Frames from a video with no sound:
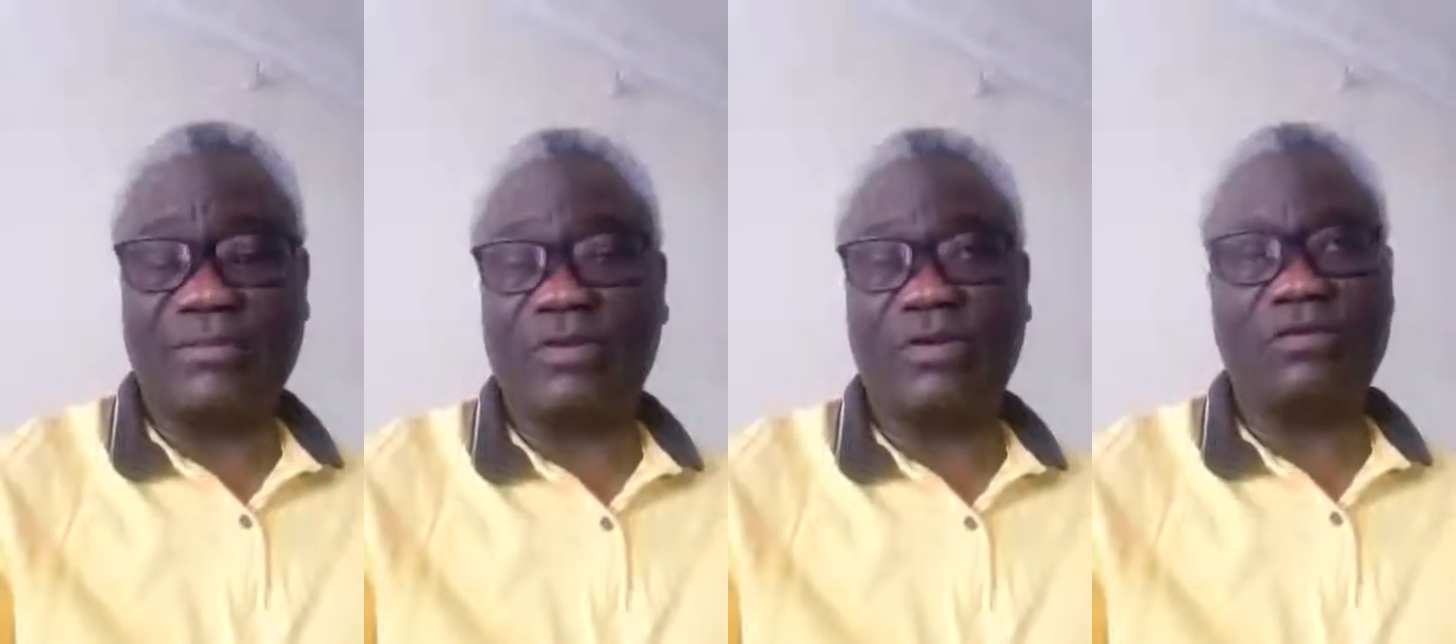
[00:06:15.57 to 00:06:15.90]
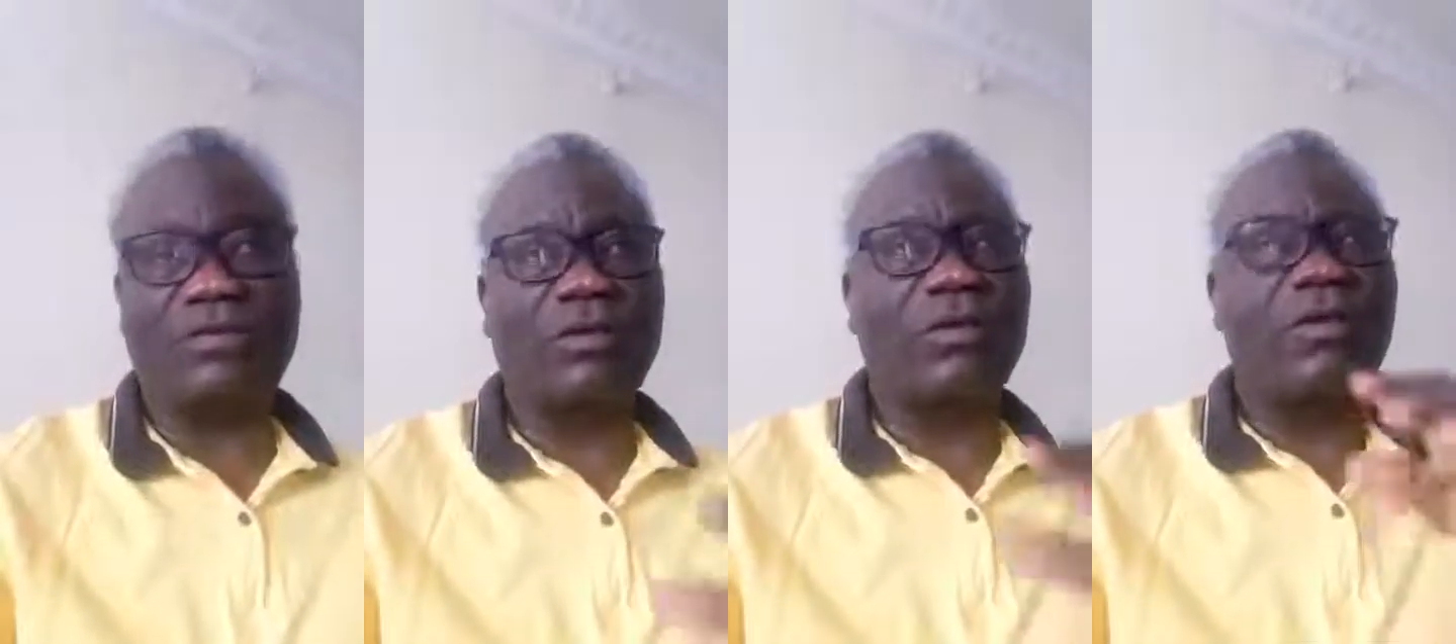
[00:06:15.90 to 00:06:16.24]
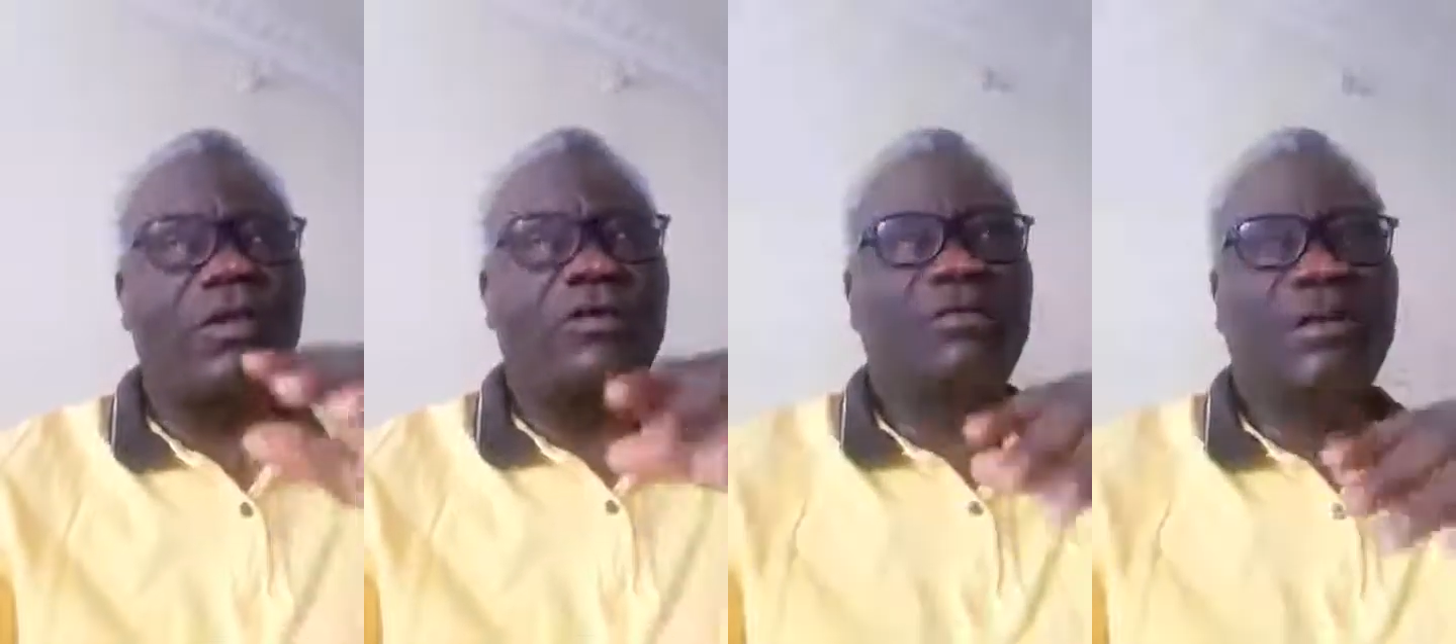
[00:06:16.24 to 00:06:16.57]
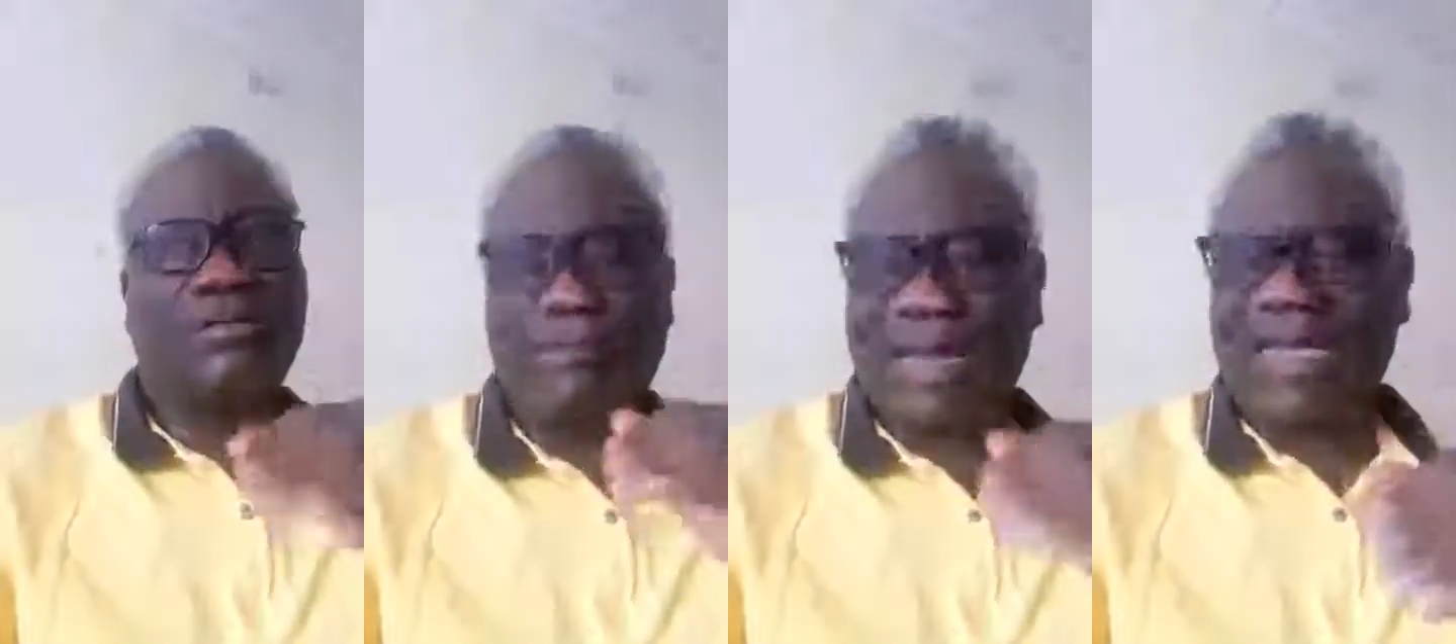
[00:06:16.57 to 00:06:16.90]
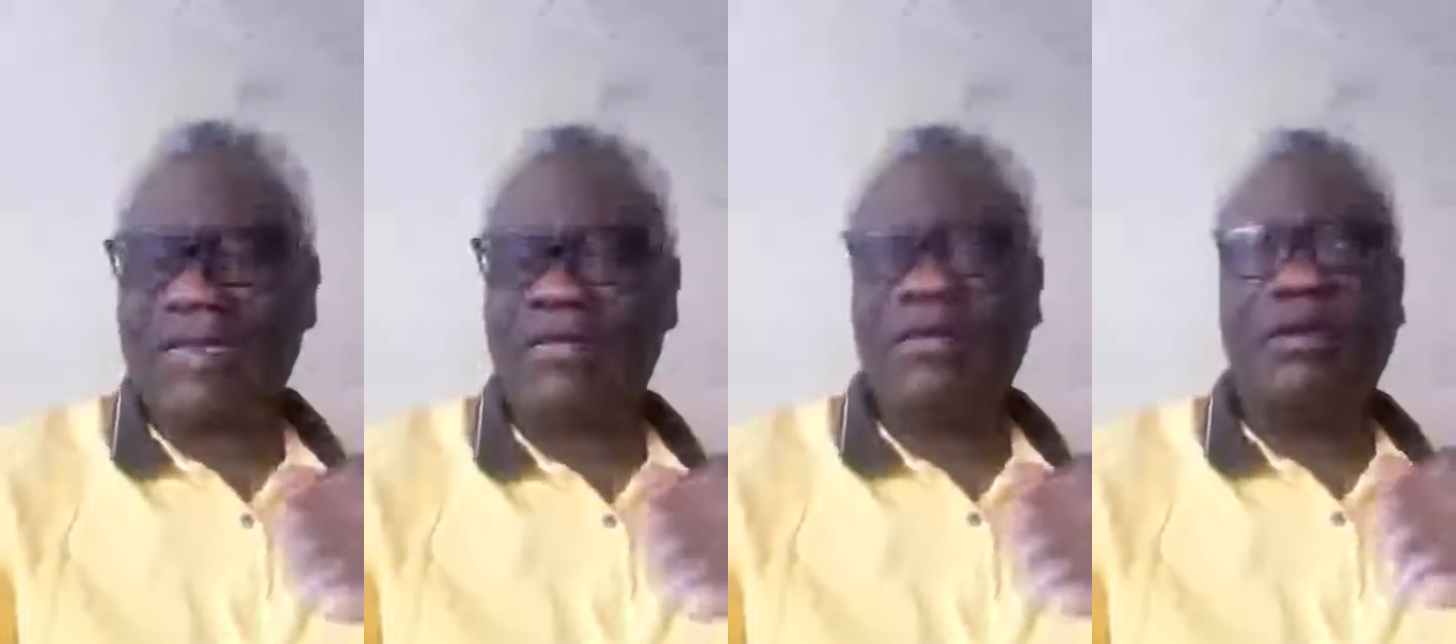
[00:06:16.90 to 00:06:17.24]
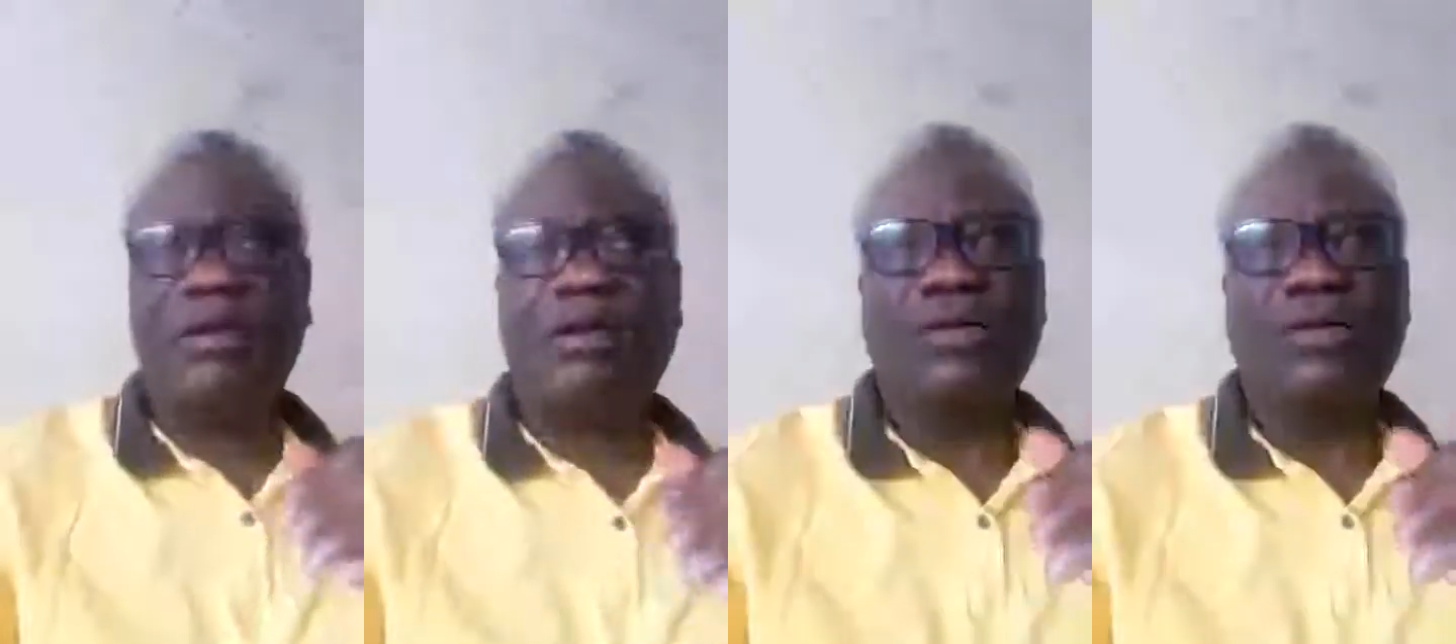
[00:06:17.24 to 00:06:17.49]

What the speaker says: because the man,